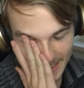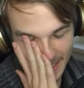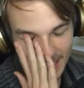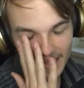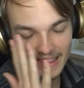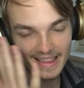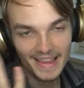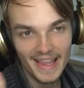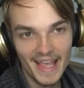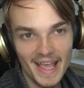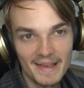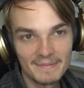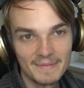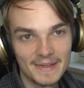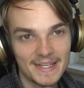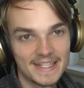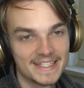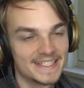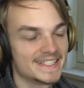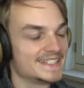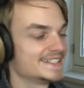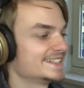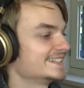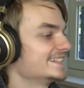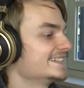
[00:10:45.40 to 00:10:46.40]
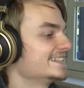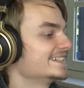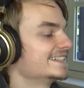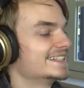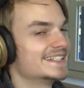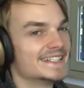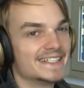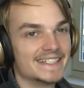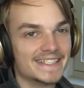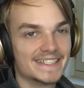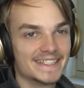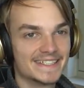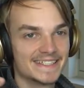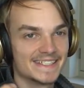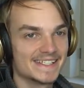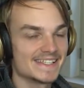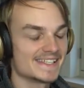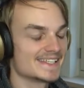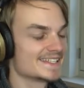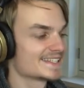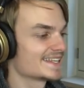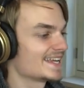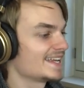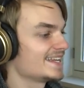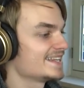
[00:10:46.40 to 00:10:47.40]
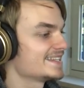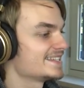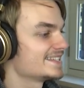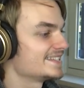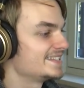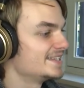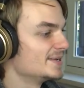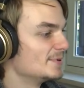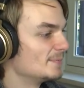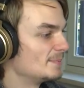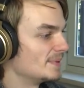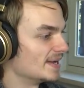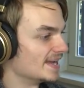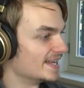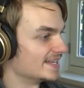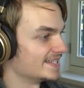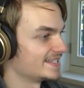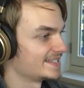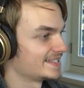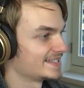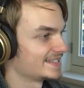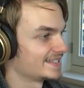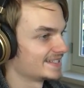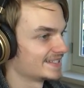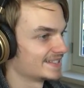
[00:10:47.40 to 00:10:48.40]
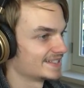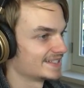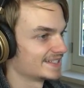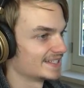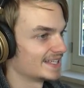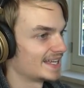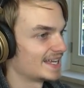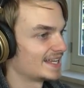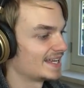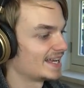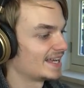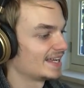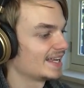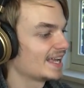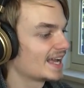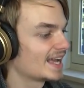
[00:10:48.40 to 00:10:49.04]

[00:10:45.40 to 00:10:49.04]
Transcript: God damn it! This is getting stupid. And